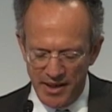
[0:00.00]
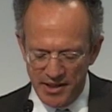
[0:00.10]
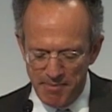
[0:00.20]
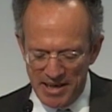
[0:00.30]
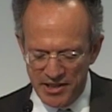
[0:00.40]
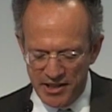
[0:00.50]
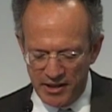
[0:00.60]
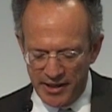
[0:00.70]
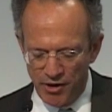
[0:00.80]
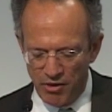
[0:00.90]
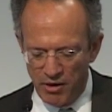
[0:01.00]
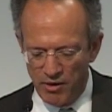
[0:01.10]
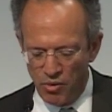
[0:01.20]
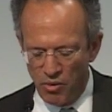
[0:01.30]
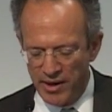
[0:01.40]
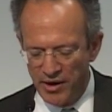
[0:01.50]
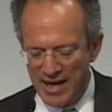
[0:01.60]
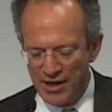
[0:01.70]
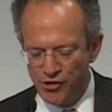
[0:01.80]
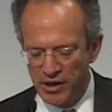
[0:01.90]
domestically or
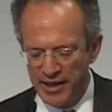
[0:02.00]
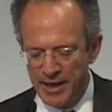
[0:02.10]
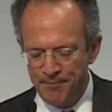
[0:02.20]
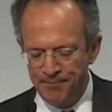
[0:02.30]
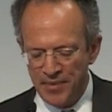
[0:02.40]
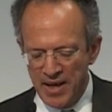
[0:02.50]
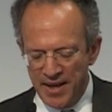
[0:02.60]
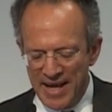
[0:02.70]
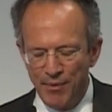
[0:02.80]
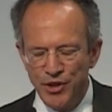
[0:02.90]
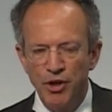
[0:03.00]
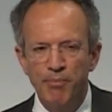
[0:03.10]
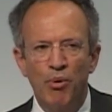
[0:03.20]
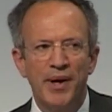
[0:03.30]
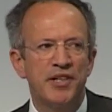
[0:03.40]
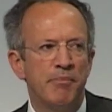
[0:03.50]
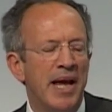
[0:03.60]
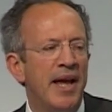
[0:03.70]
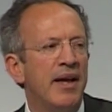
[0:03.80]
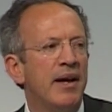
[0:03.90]
internationally. That was her point to
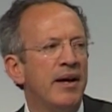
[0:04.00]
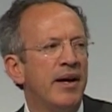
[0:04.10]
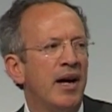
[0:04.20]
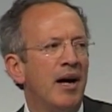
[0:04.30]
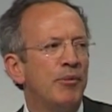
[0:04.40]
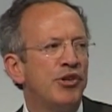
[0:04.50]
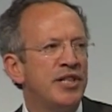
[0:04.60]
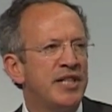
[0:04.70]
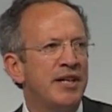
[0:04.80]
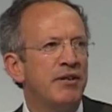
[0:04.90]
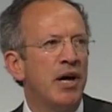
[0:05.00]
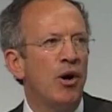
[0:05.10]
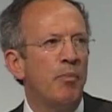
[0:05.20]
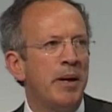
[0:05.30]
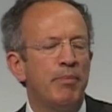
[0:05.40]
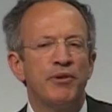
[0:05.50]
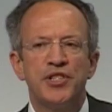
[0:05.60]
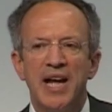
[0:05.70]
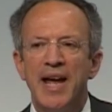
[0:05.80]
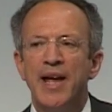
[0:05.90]
me. She said, you know, people
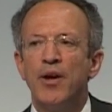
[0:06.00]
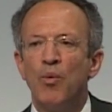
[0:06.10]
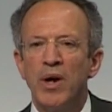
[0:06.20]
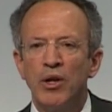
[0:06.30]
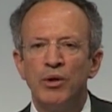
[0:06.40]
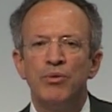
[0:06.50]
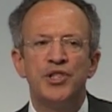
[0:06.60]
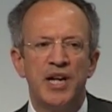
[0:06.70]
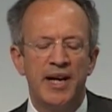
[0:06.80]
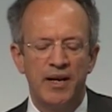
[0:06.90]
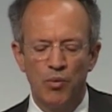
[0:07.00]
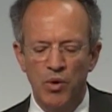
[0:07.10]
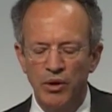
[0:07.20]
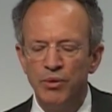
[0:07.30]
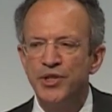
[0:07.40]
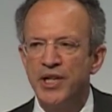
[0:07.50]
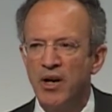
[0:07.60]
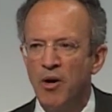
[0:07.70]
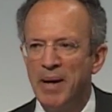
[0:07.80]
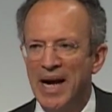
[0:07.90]
say we're losing
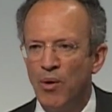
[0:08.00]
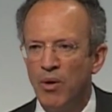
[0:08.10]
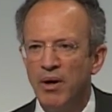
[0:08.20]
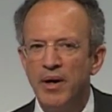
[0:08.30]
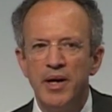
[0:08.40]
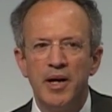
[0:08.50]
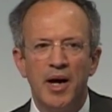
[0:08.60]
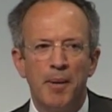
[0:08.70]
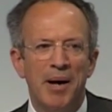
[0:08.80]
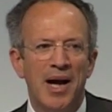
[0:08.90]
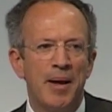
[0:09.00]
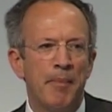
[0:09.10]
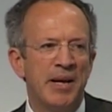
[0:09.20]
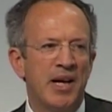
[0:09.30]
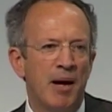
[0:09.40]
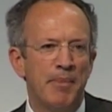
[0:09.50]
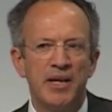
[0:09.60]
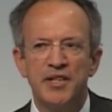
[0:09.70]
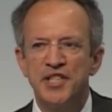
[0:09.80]
our power by becoming